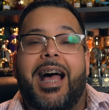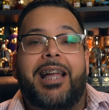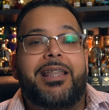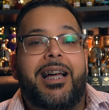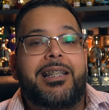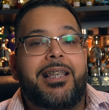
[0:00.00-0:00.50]

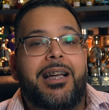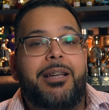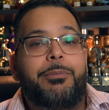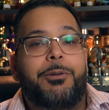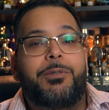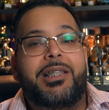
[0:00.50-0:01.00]
at that
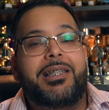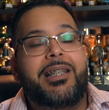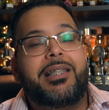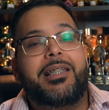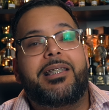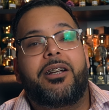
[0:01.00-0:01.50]
time I wasn't
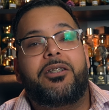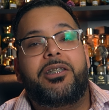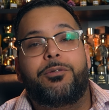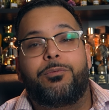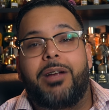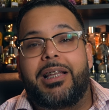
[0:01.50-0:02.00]

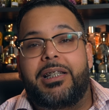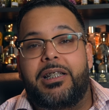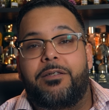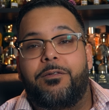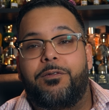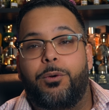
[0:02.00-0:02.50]
necessarily
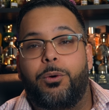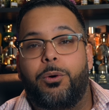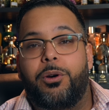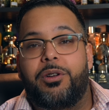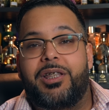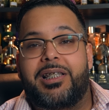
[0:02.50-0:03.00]
ready
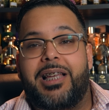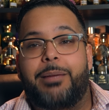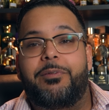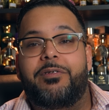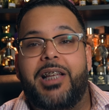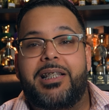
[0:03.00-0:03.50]
for the type
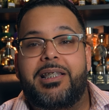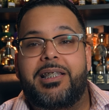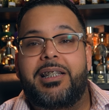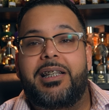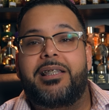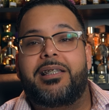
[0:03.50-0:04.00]
of
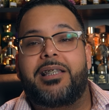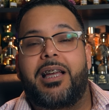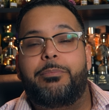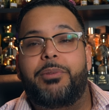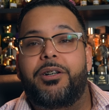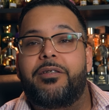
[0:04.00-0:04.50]
density, the
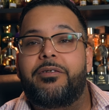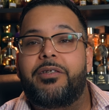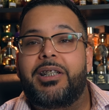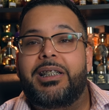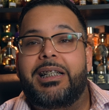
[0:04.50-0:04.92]
type of